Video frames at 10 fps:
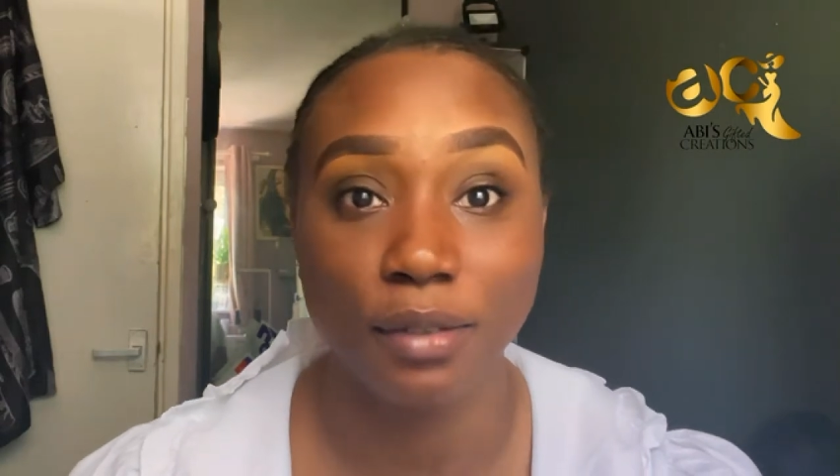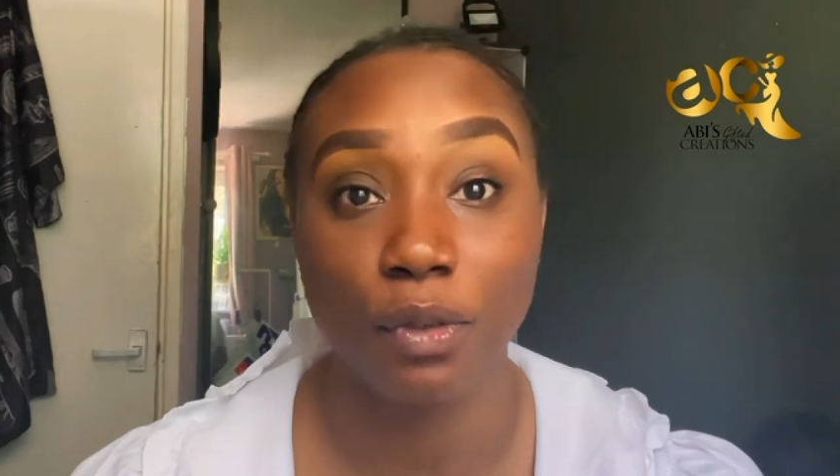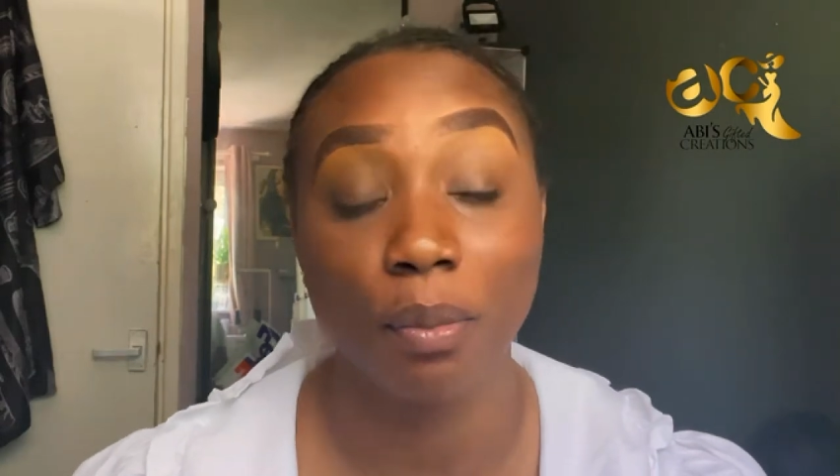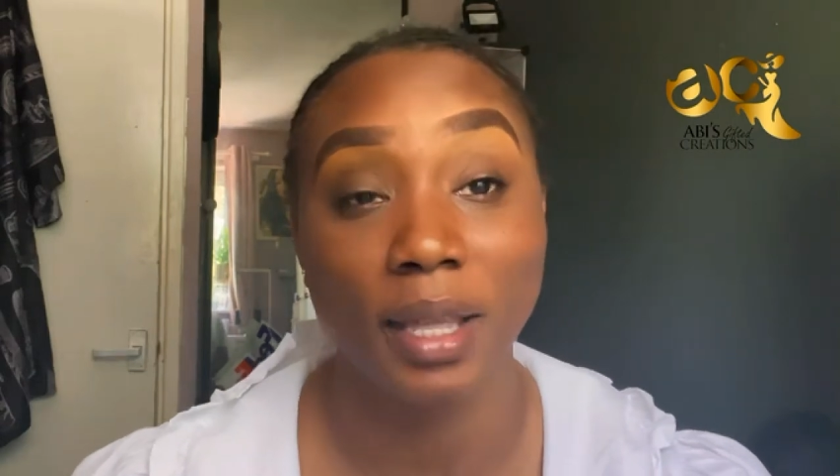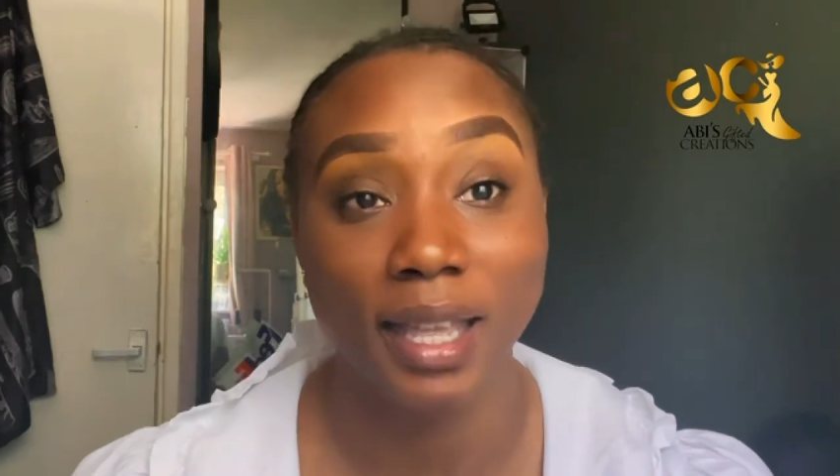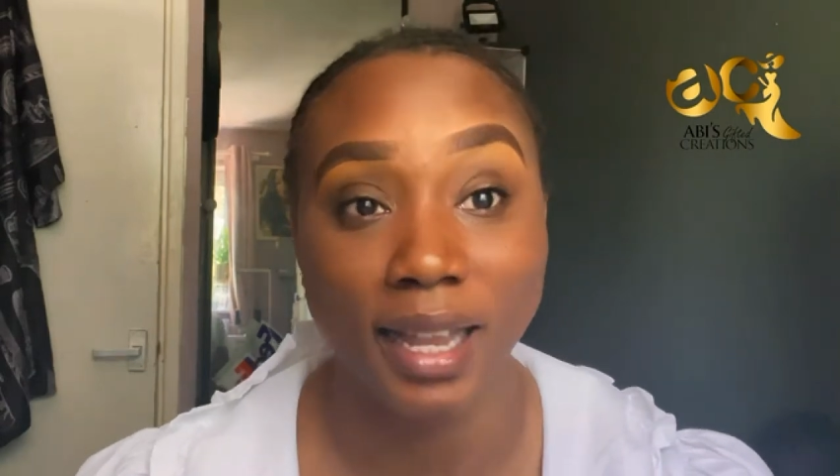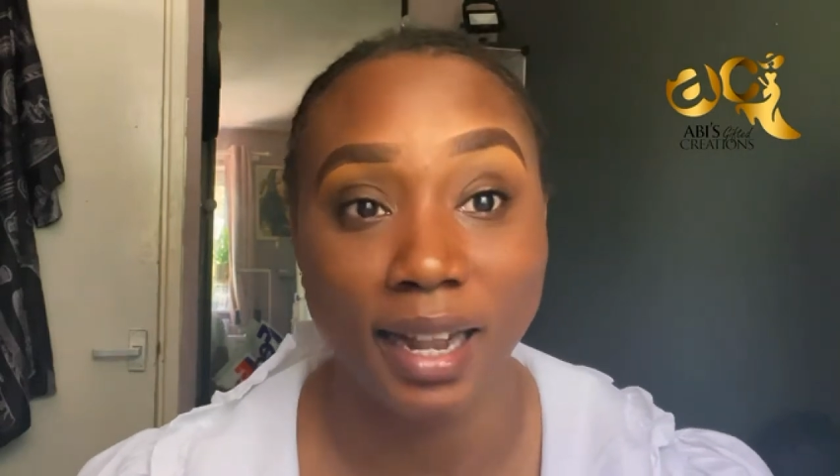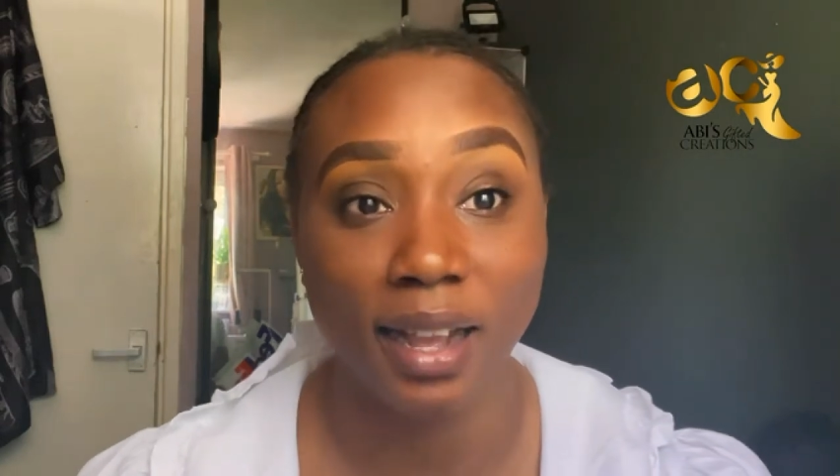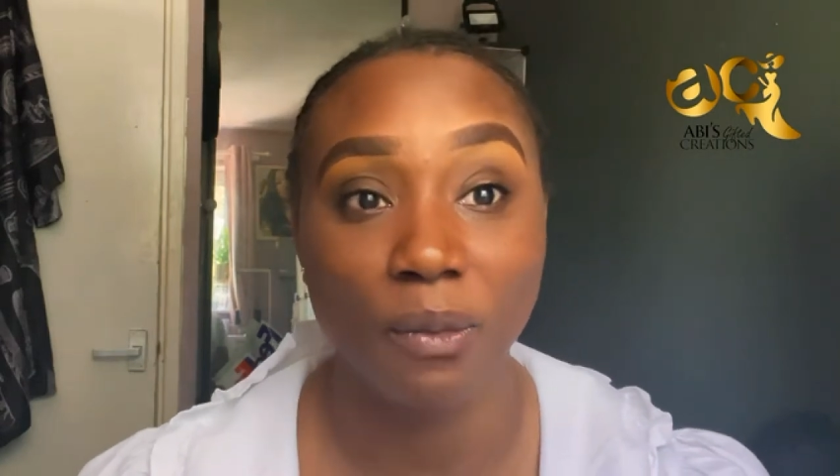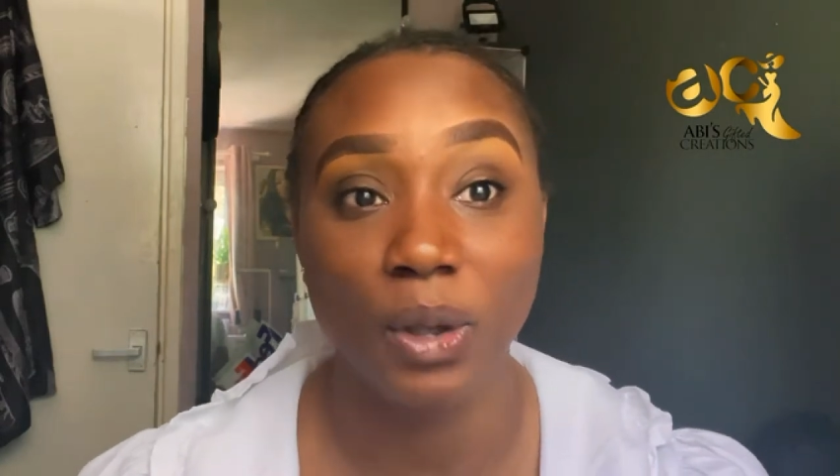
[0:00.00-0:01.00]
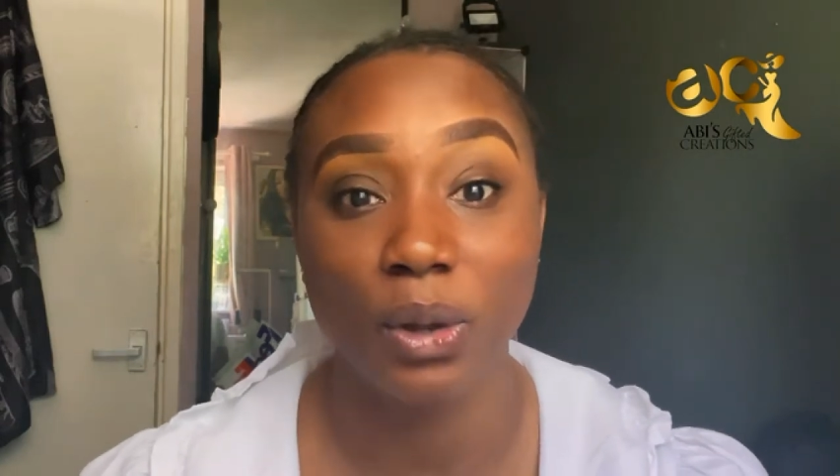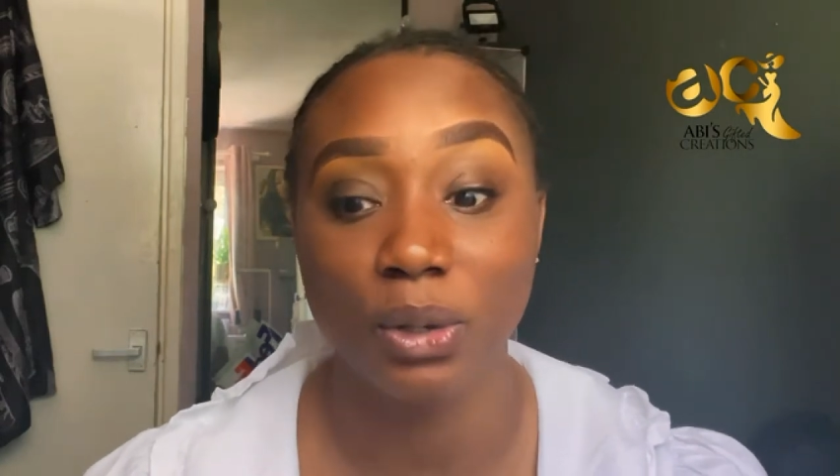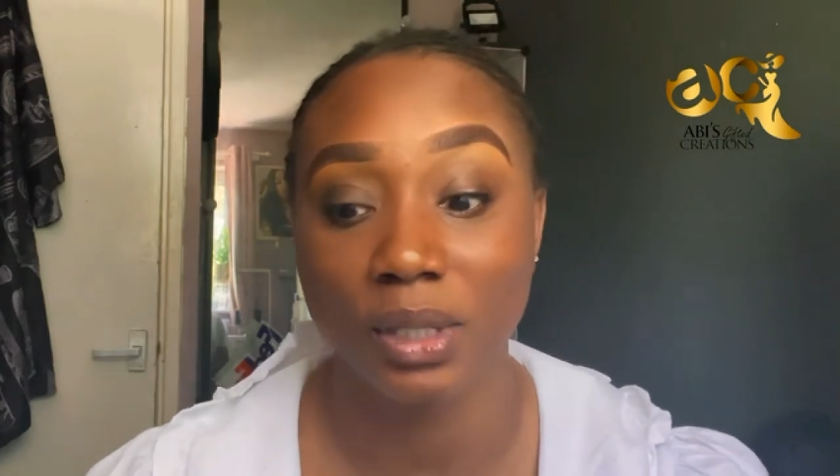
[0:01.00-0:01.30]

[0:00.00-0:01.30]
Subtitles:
If you're a beginner, we're gonna